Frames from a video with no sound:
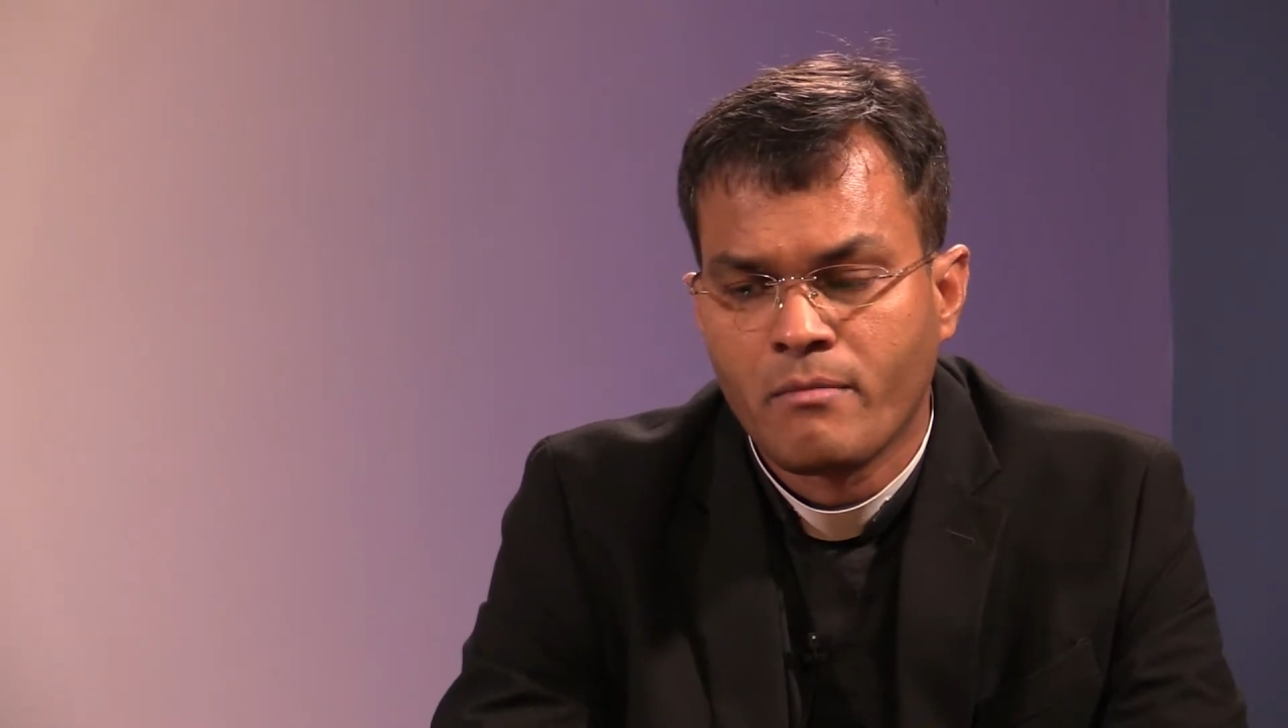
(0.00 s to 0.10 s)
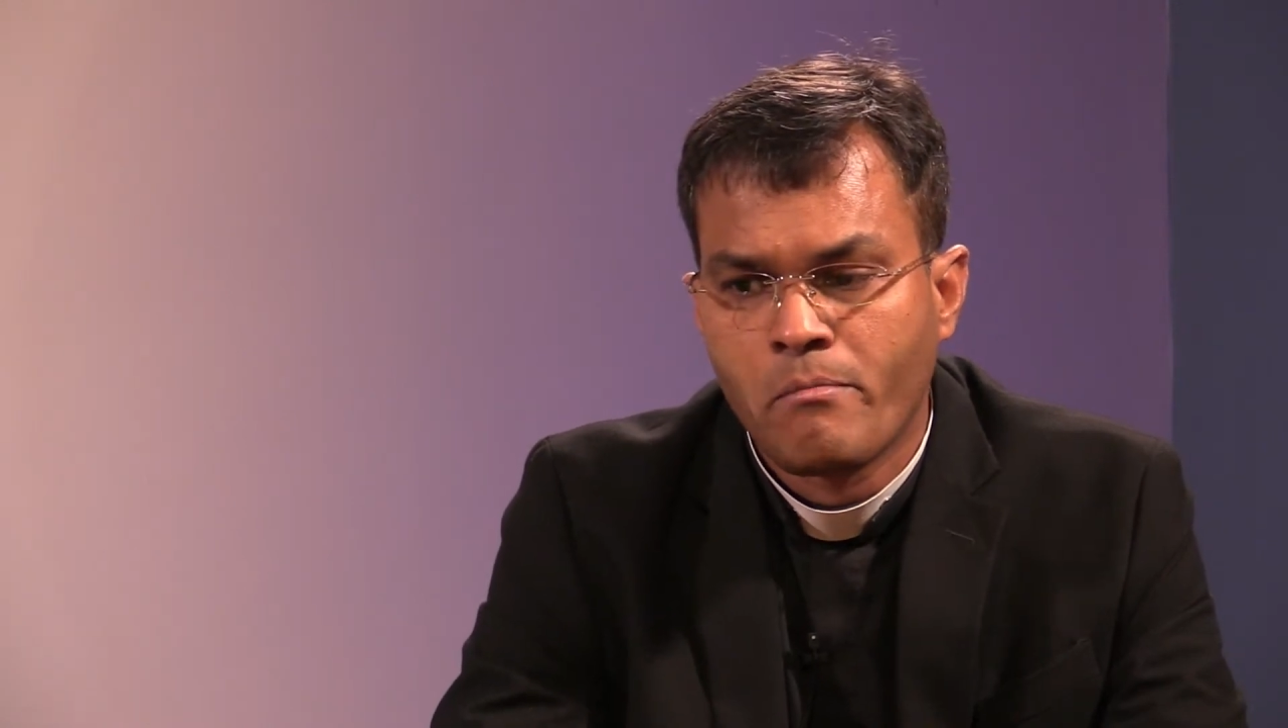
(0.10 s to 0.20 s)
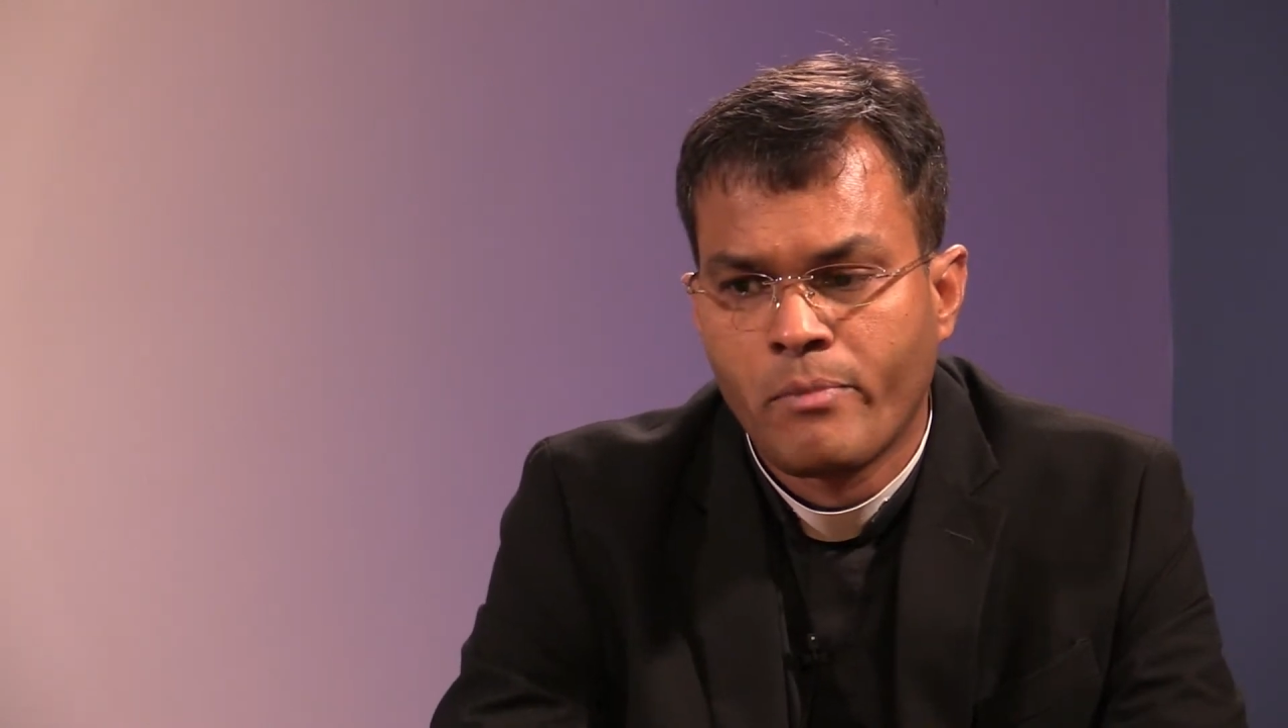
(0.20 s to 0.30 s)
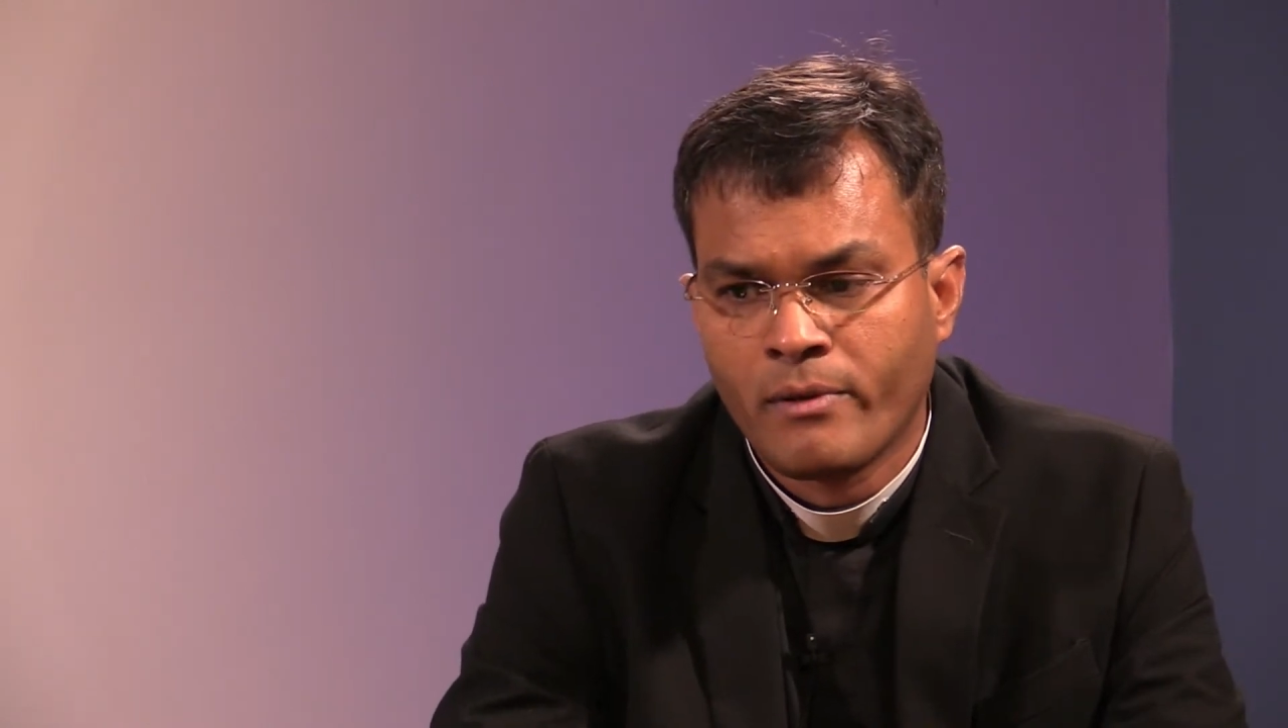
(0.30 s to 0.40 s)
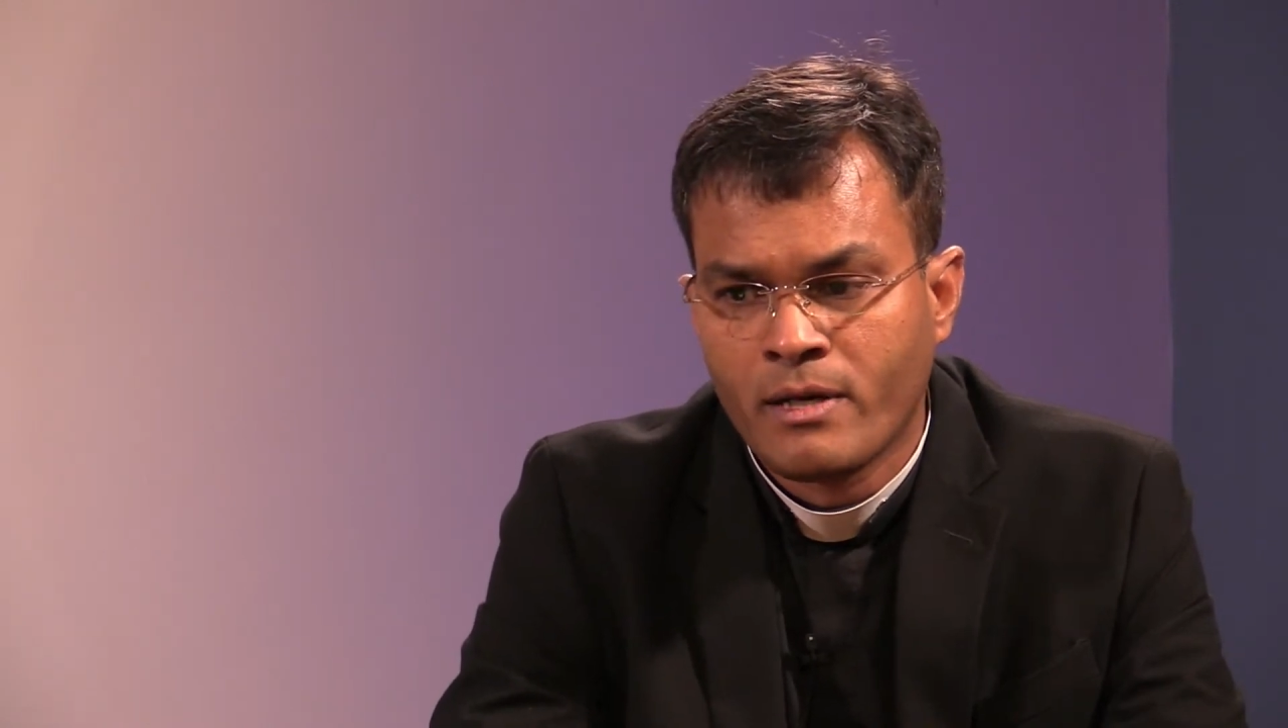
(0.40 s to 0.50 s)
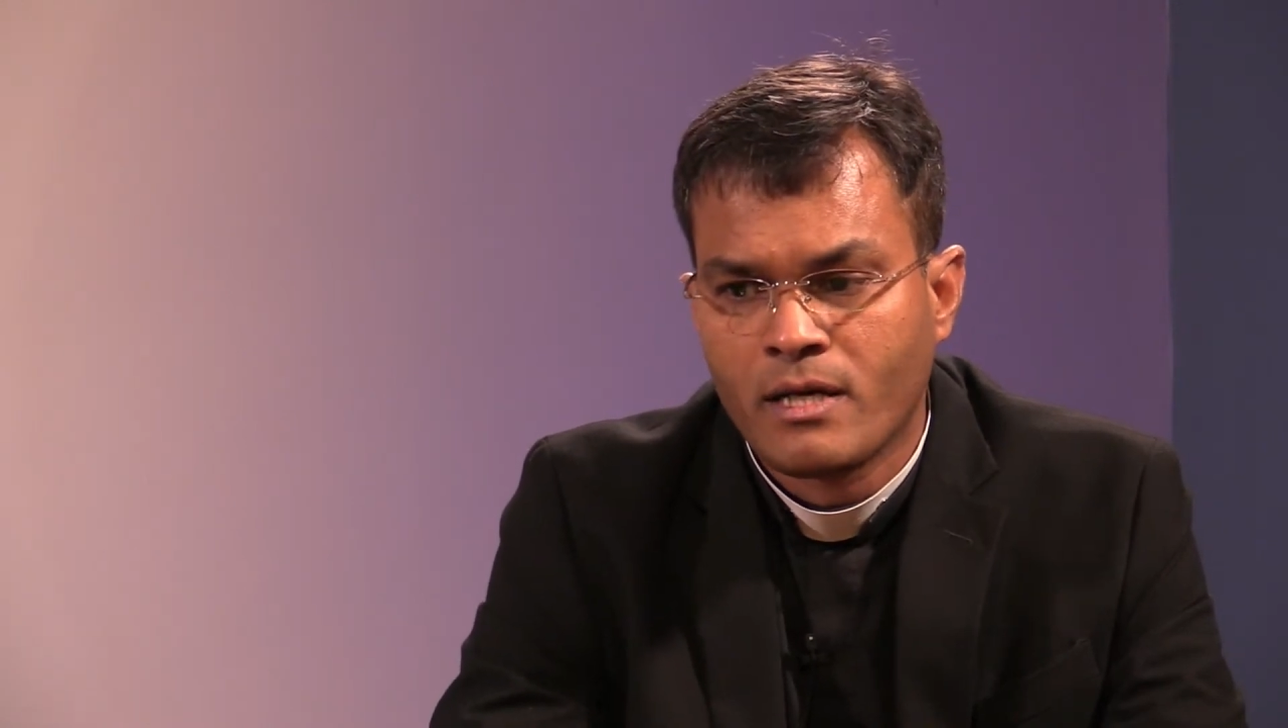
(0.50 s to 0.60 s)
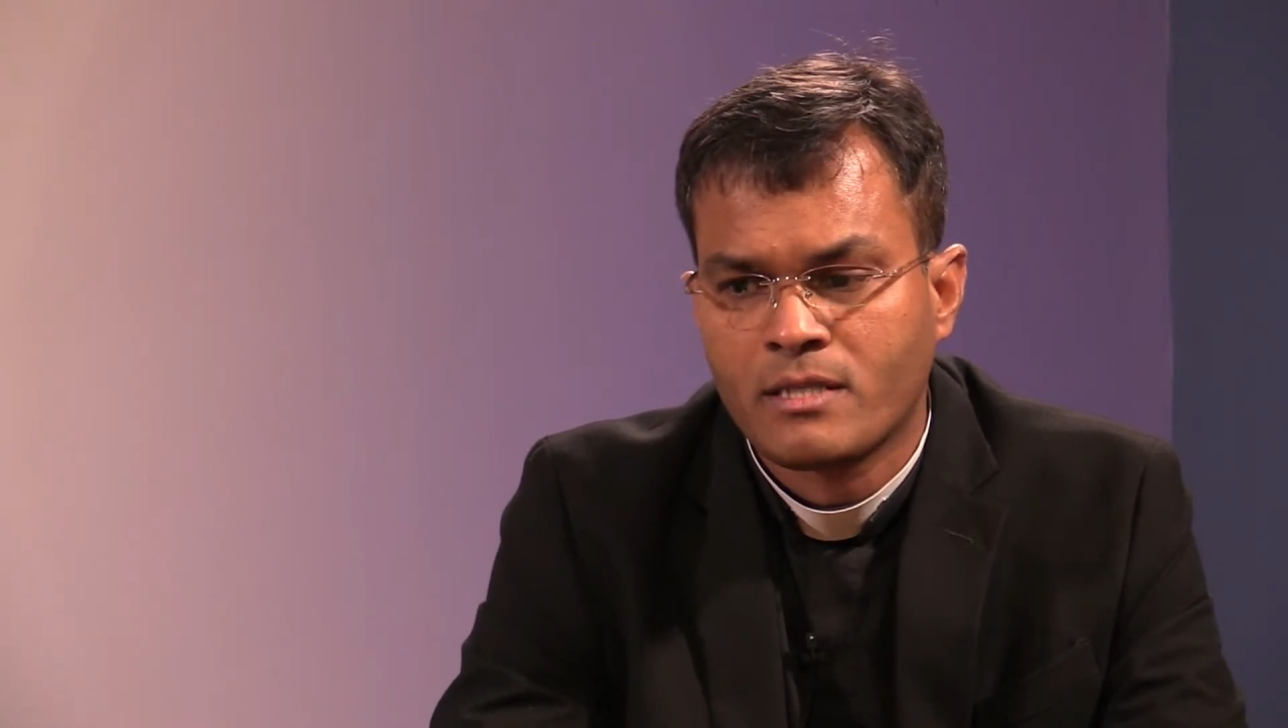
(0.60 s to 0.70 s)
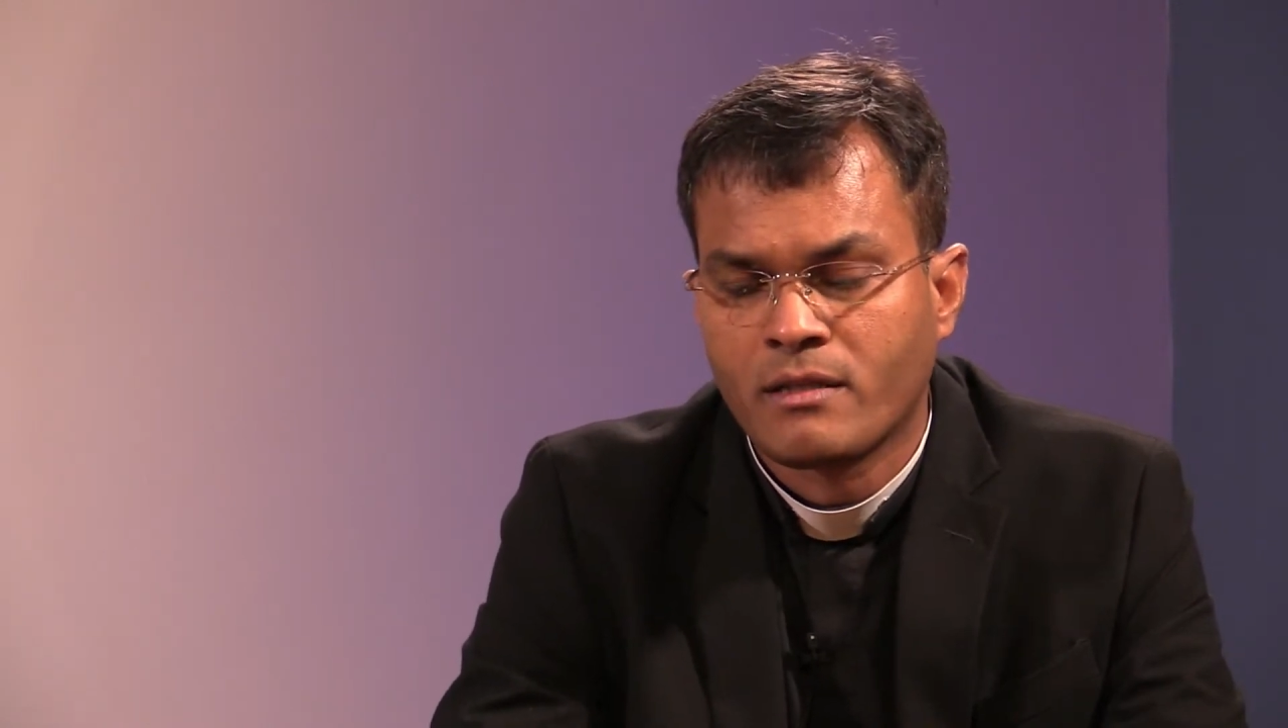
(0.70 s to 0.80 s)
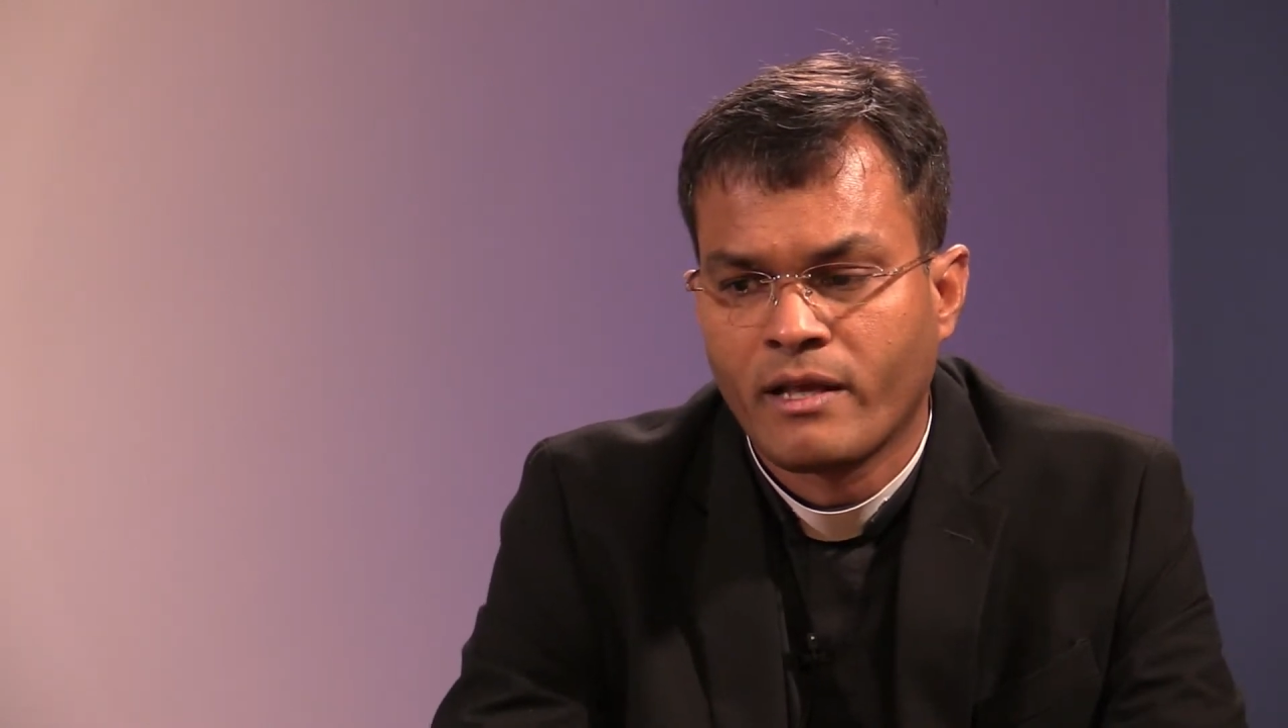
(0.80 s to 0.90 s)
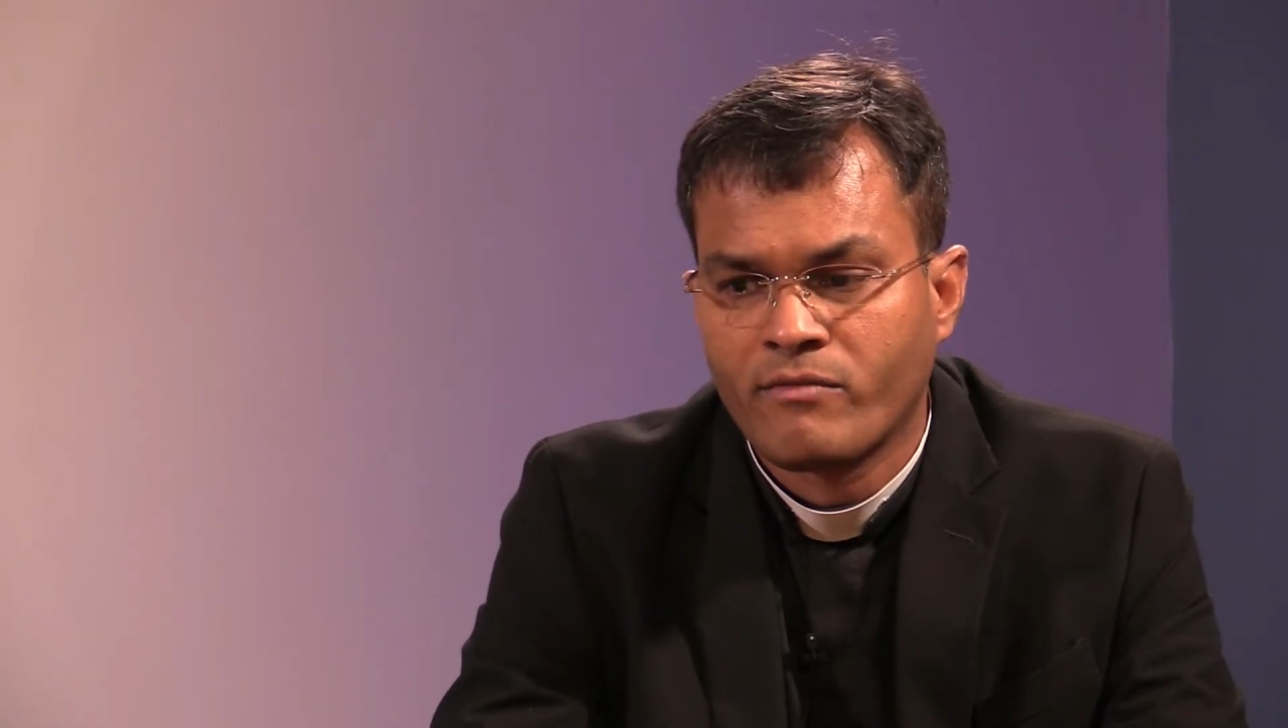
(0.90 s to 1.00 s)
but
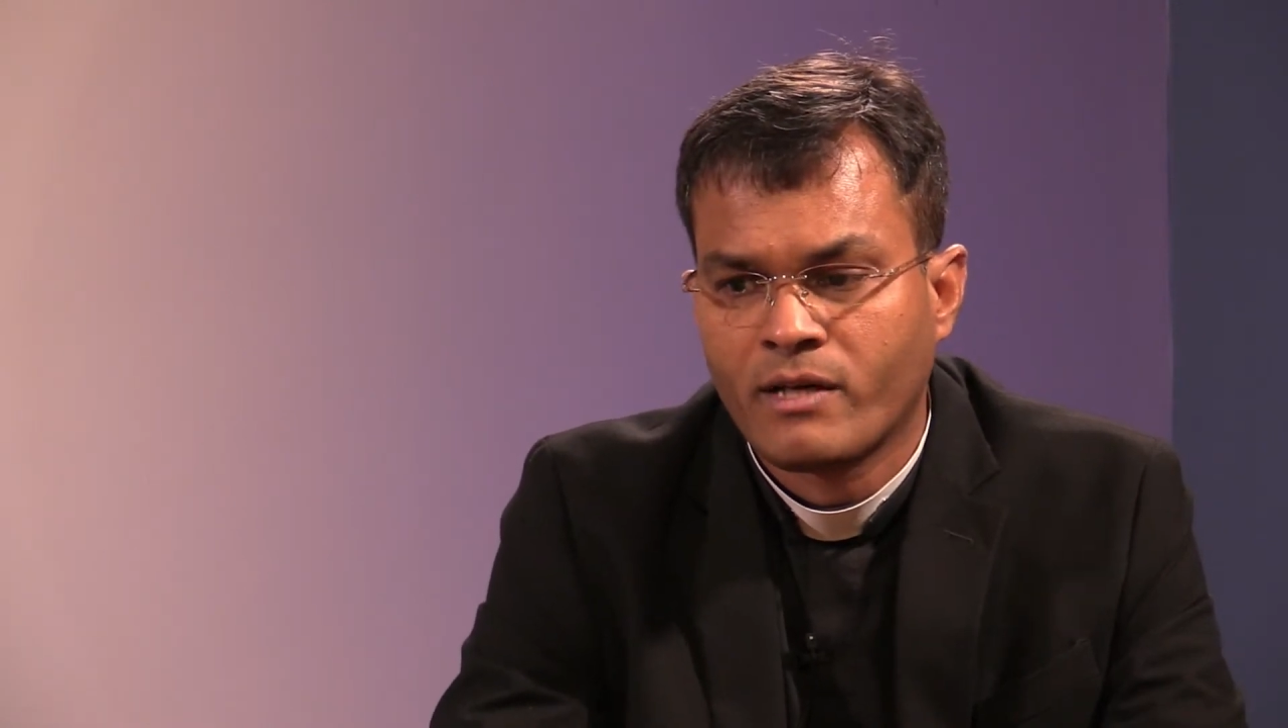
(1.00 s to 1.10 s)
they were